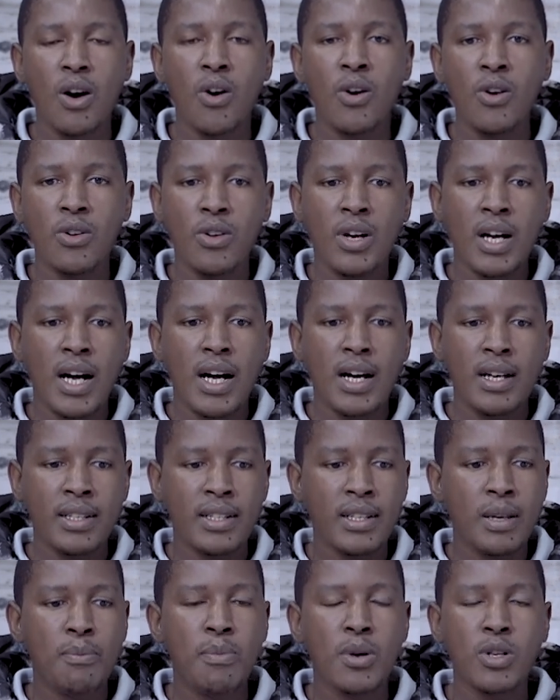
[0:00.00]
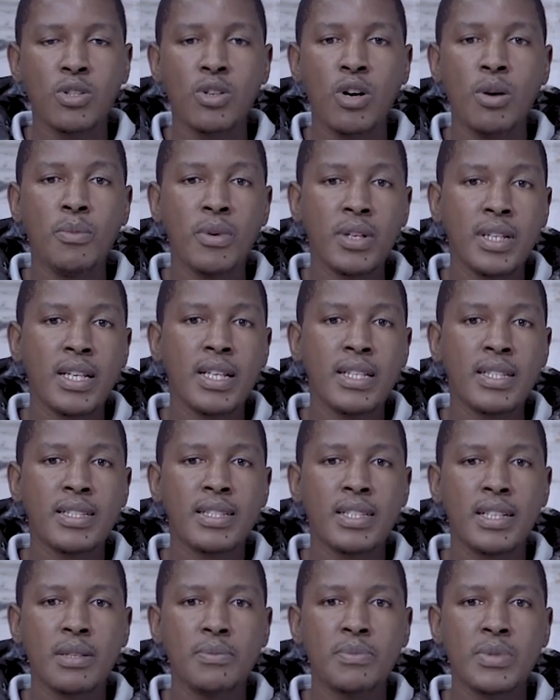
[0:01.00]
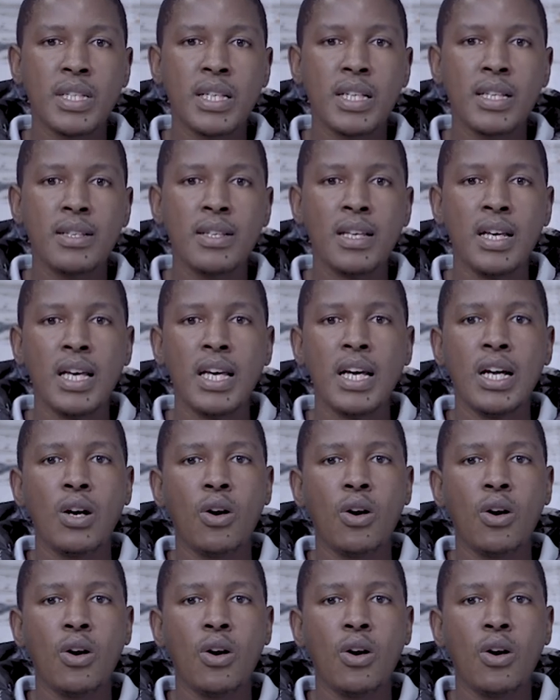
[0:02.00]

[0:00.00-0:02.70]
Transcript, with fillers: uh, at the bottom on the description